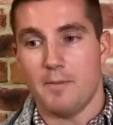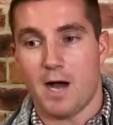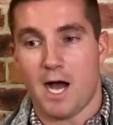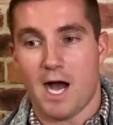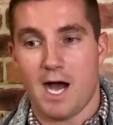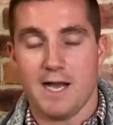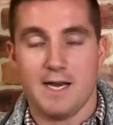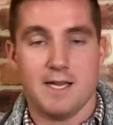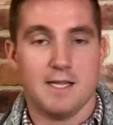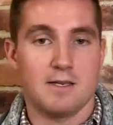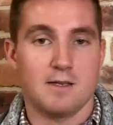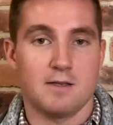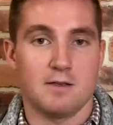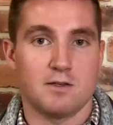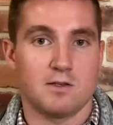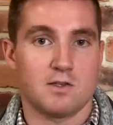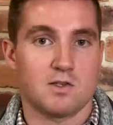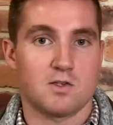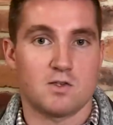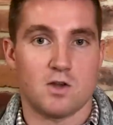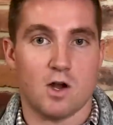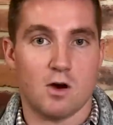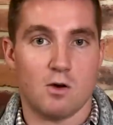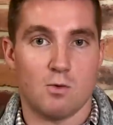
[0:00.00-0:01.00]
I didn't
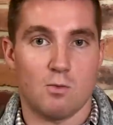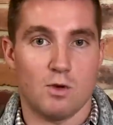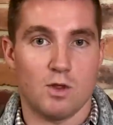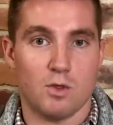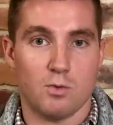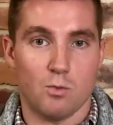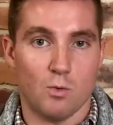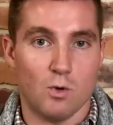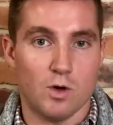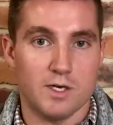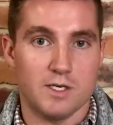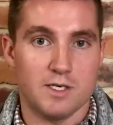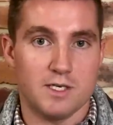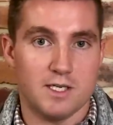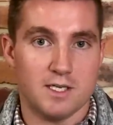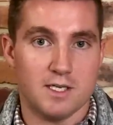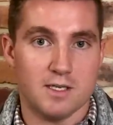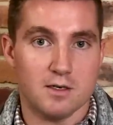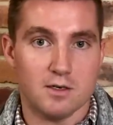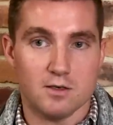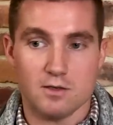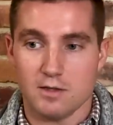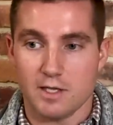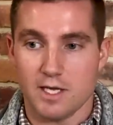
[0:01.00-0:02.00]
start with one
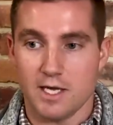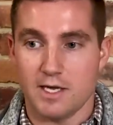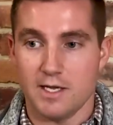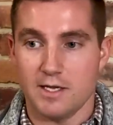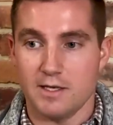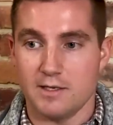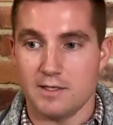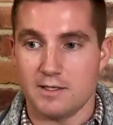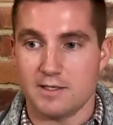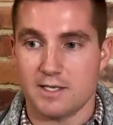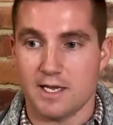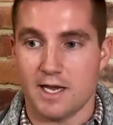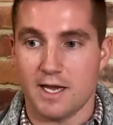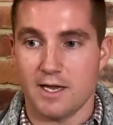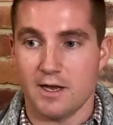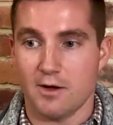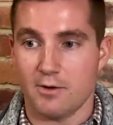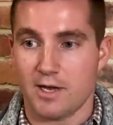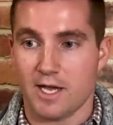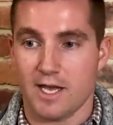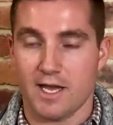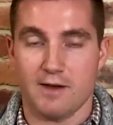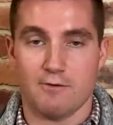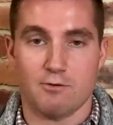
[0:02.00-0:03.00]
deal and say,
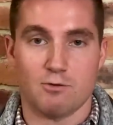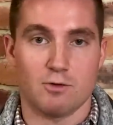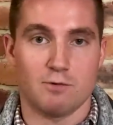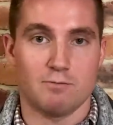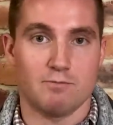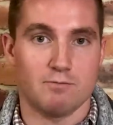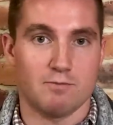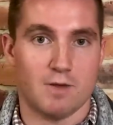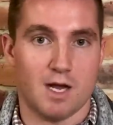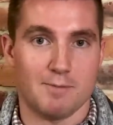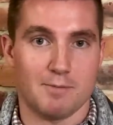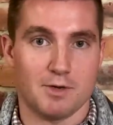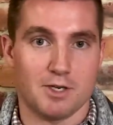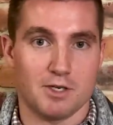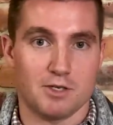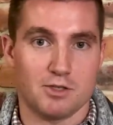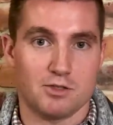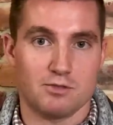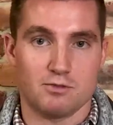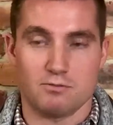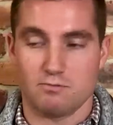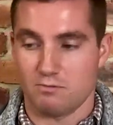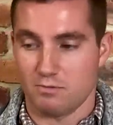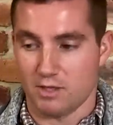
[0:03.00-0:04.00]
okay, everyone, I'm gonna
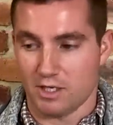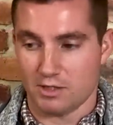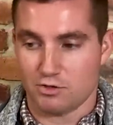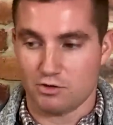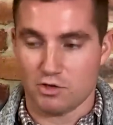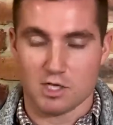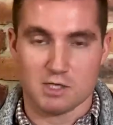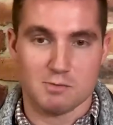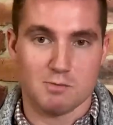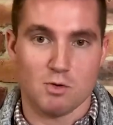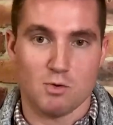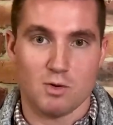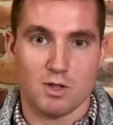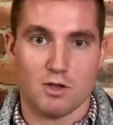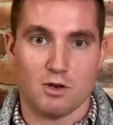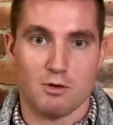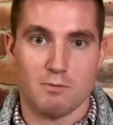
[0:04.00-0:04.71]
trust me with your